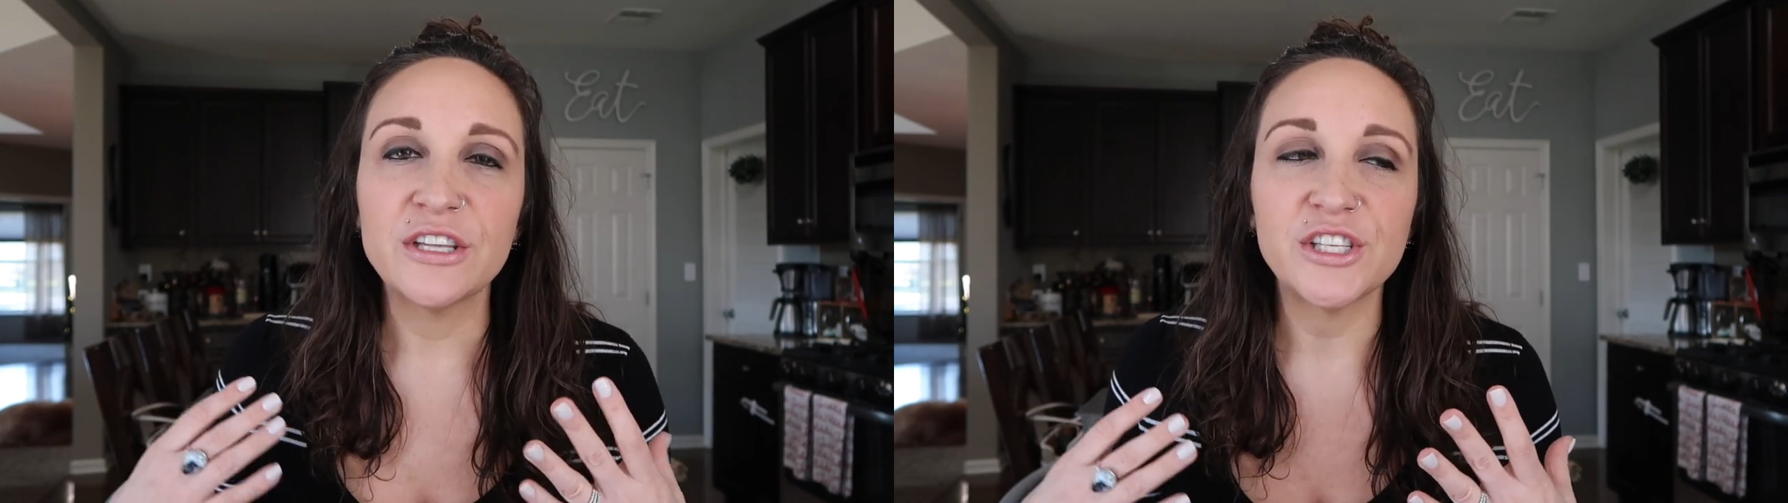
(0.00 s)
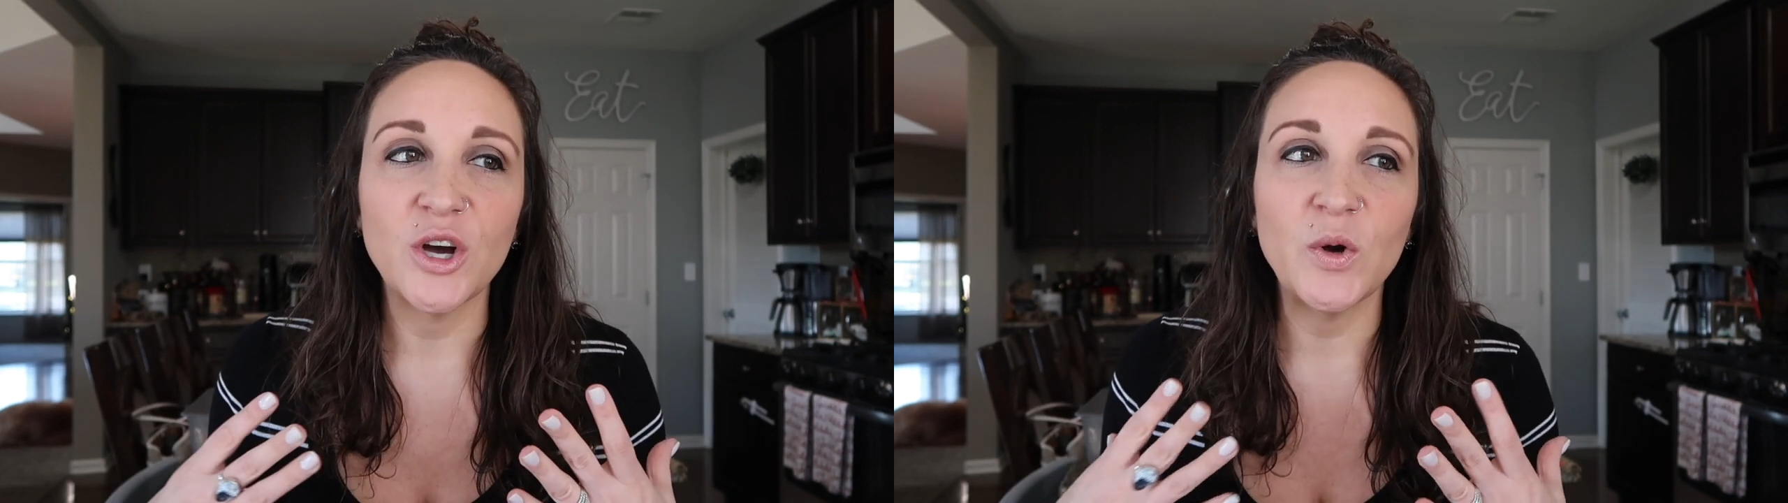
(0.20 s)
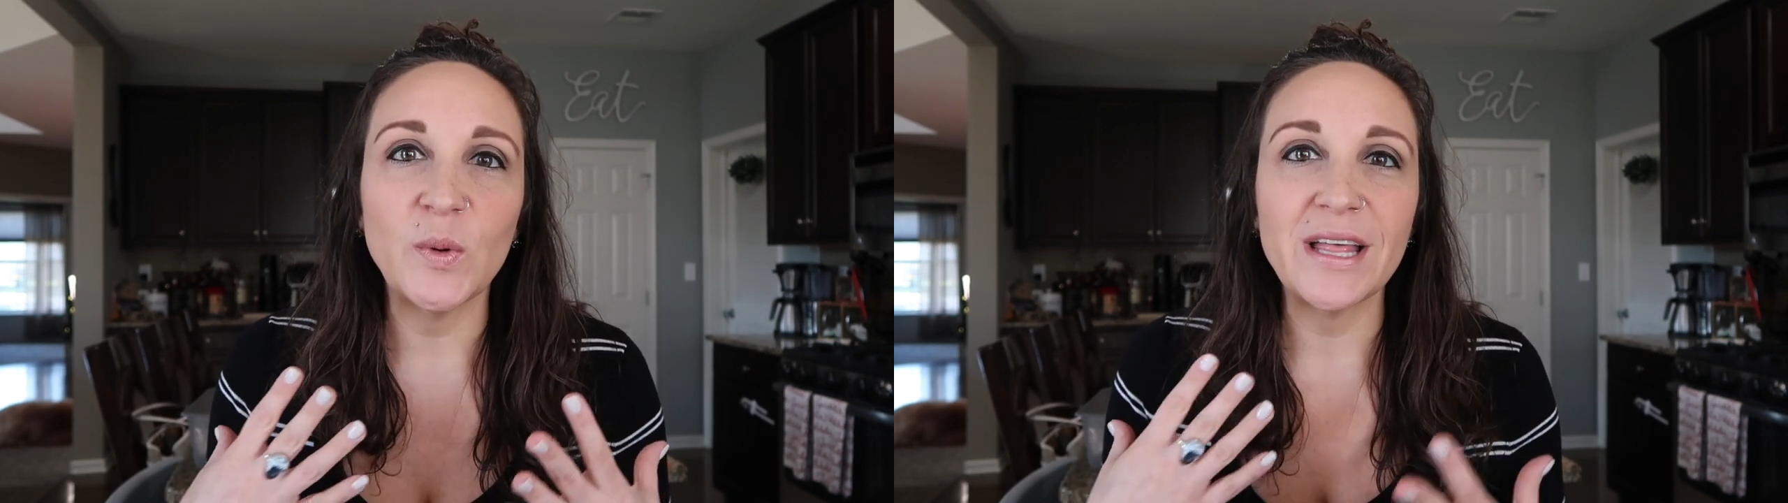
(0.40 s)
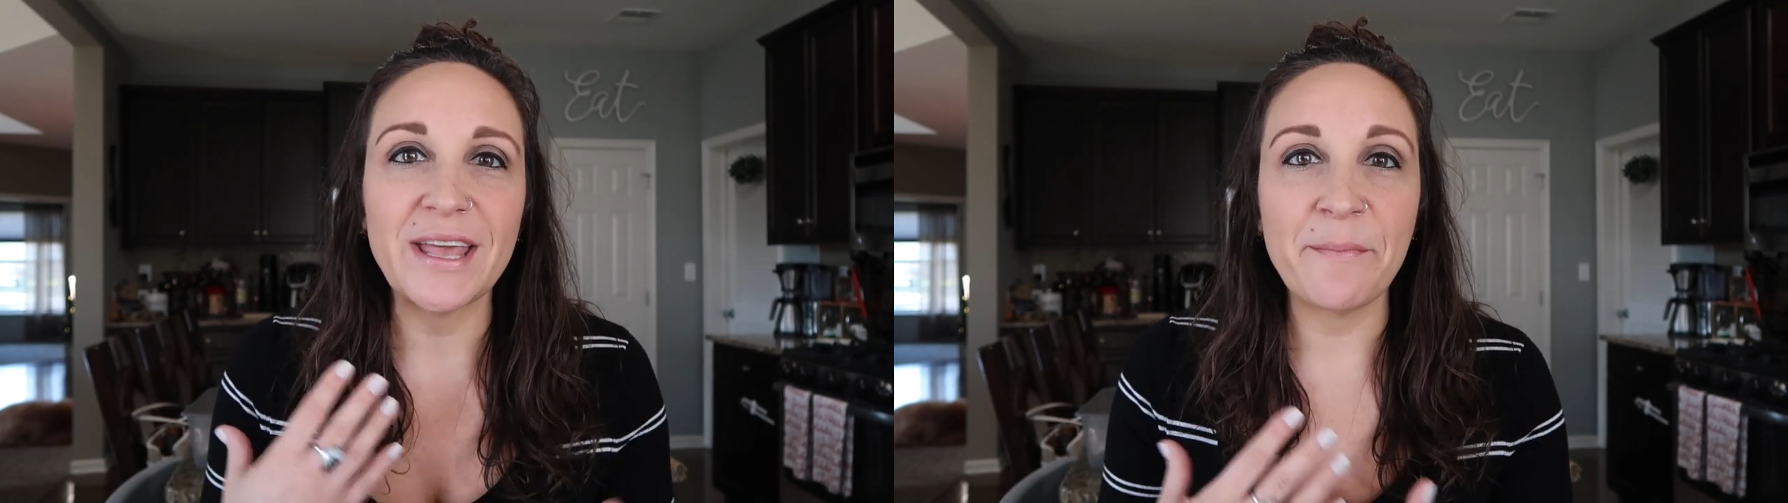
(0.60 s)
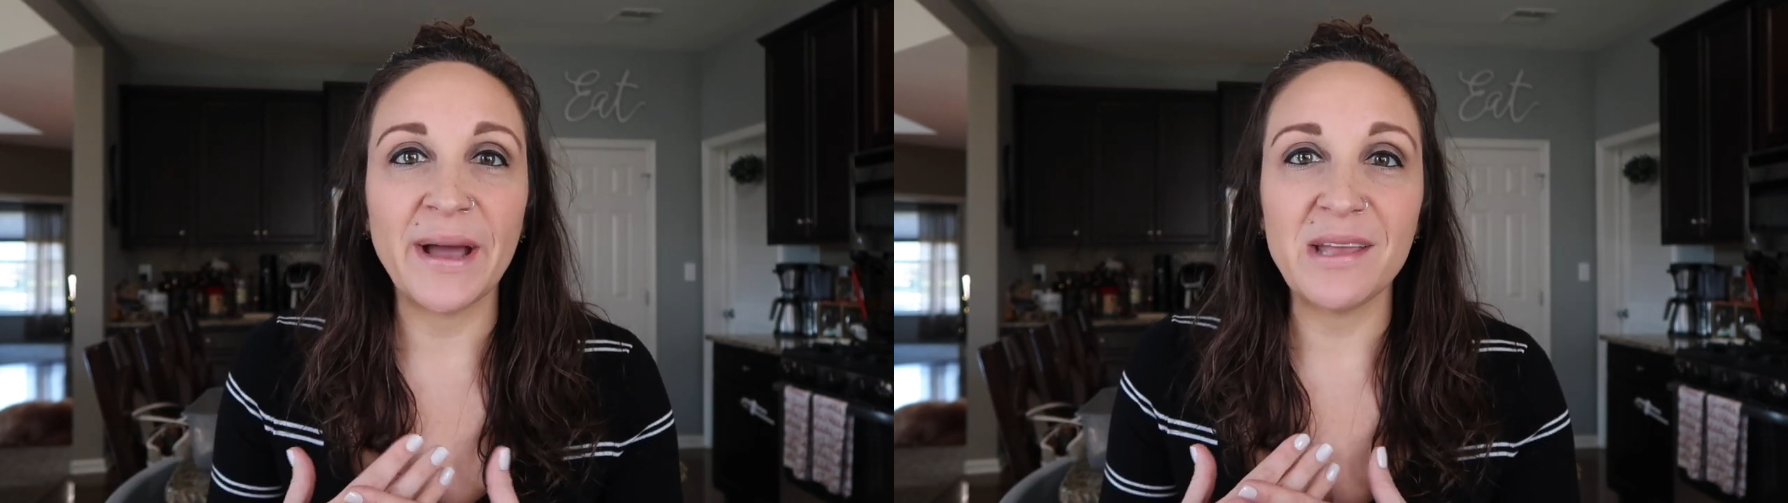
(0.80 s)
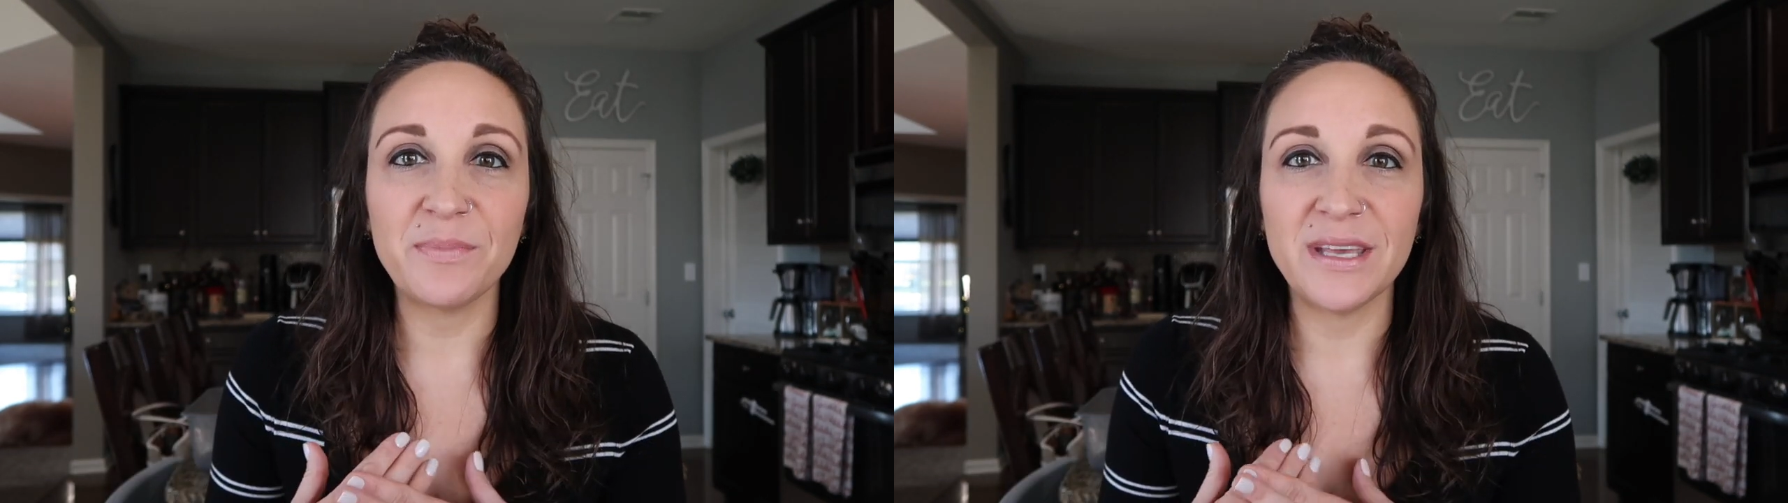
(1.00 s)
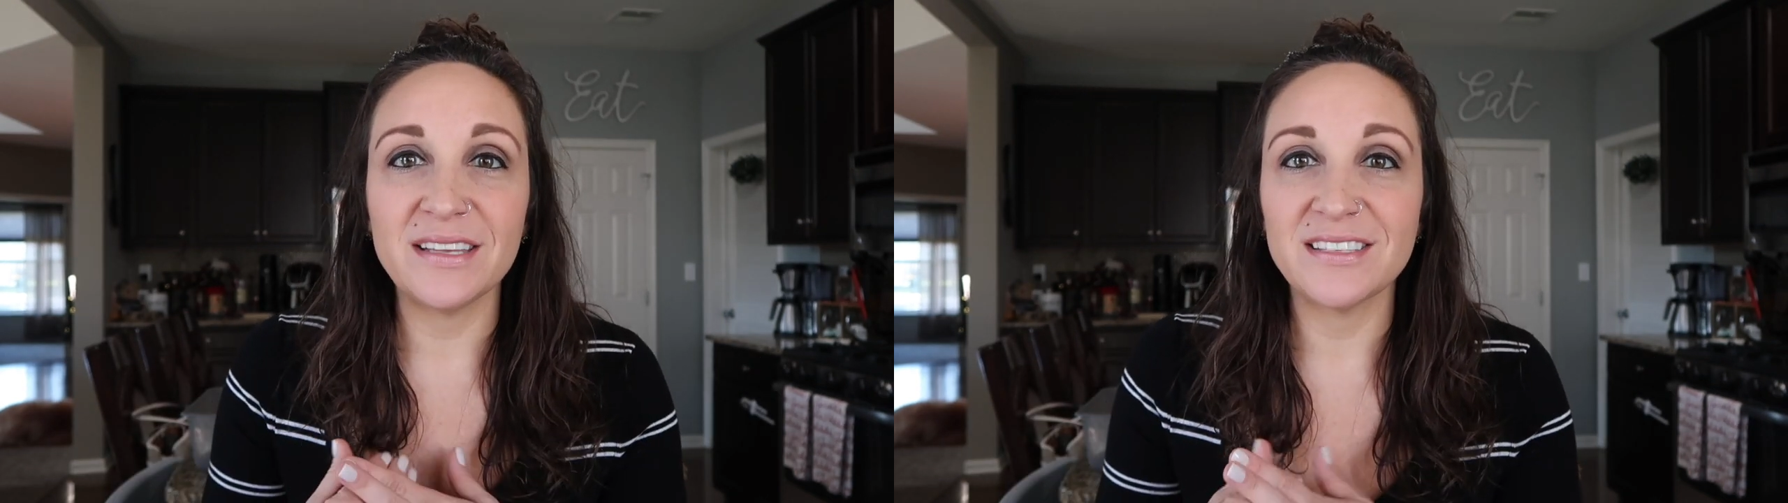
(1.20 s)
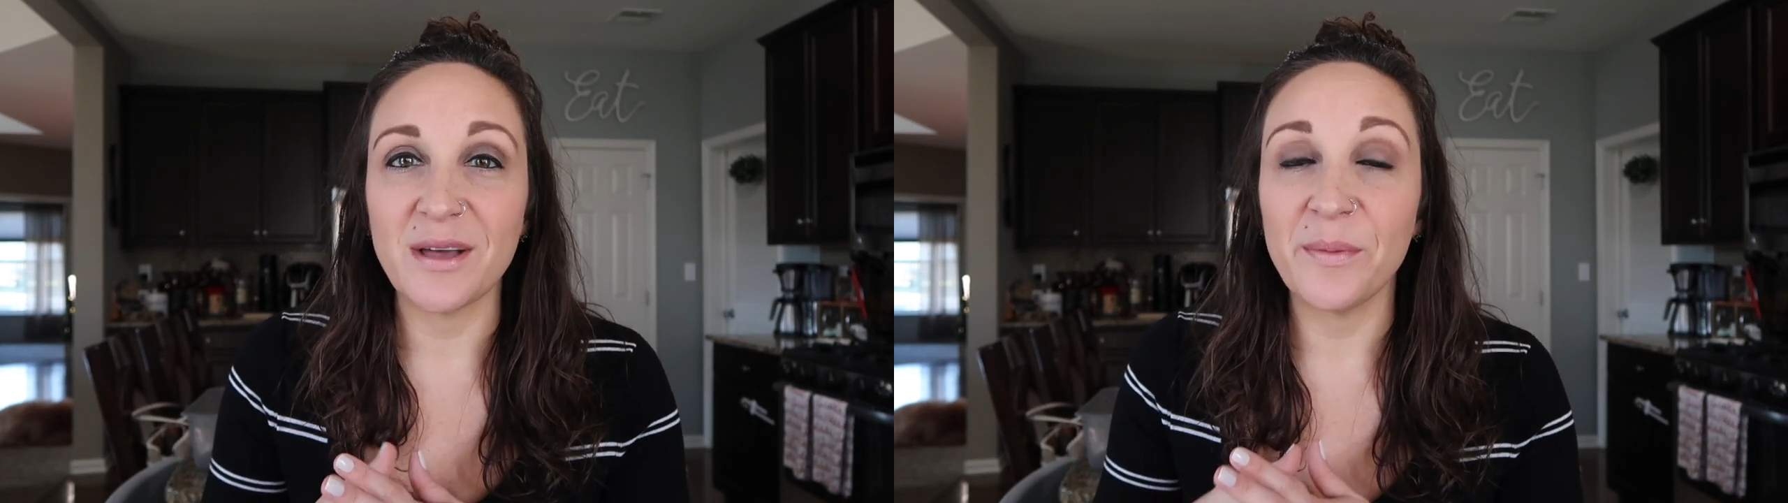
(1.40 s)
So it might
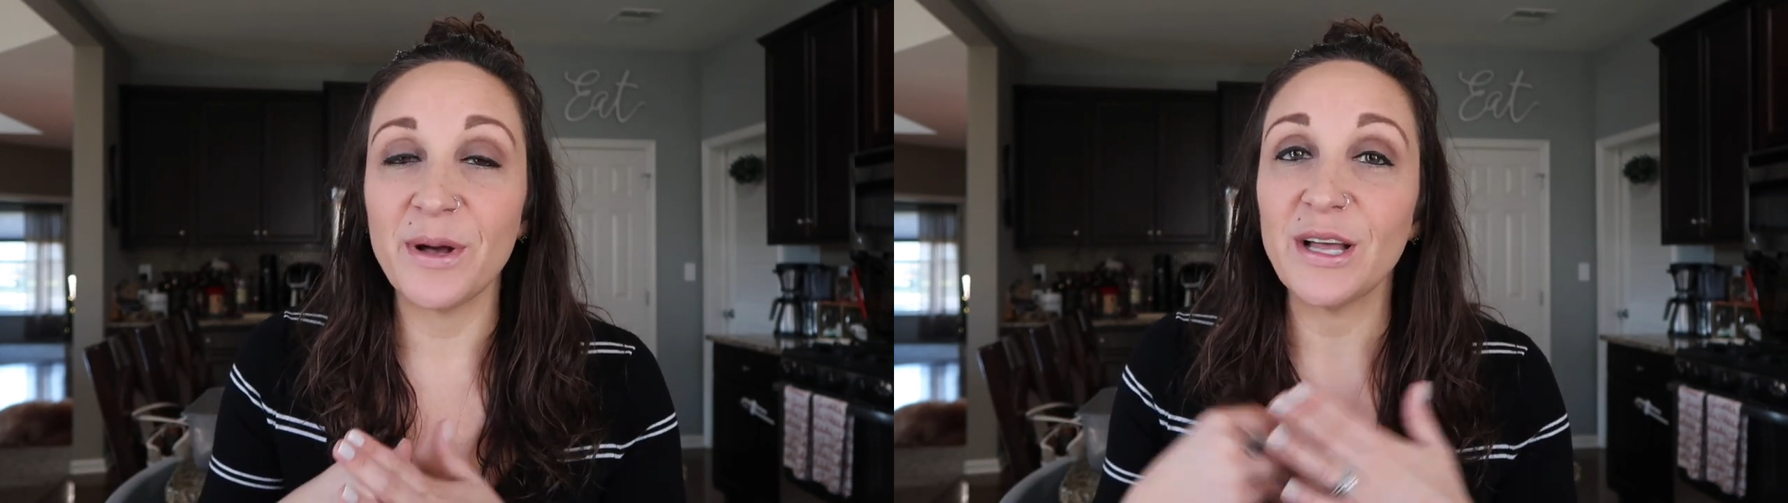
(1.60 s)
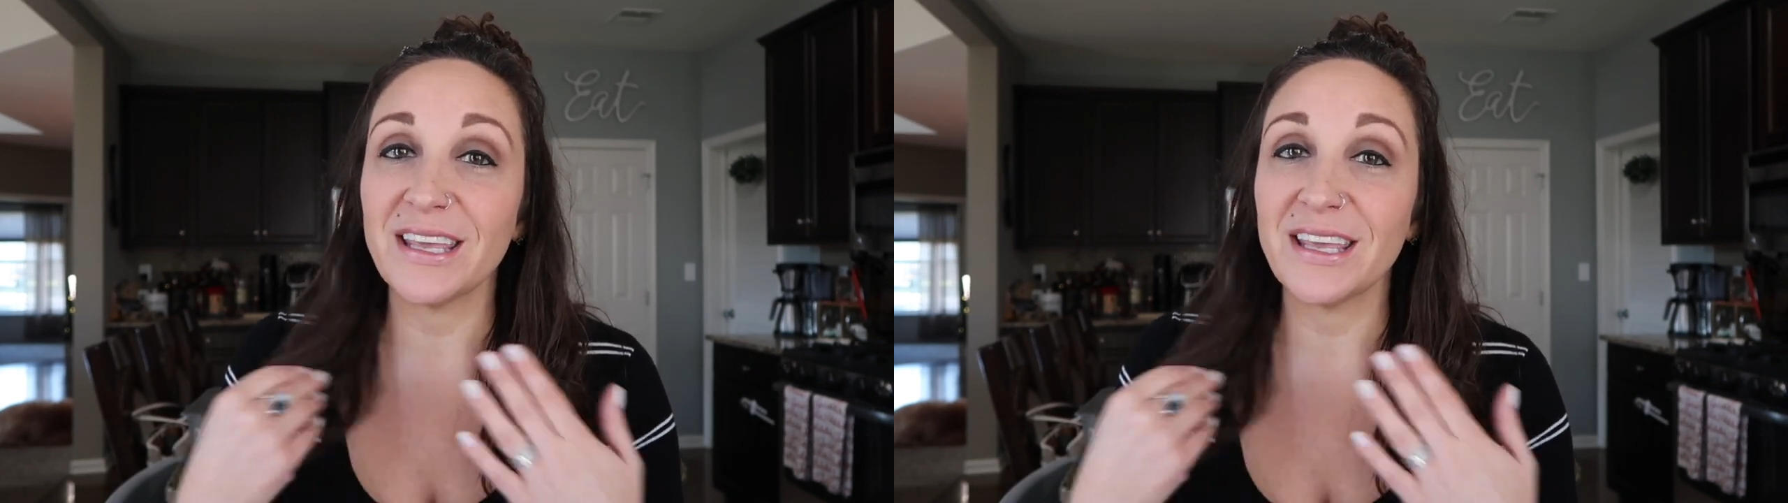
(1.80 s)
be some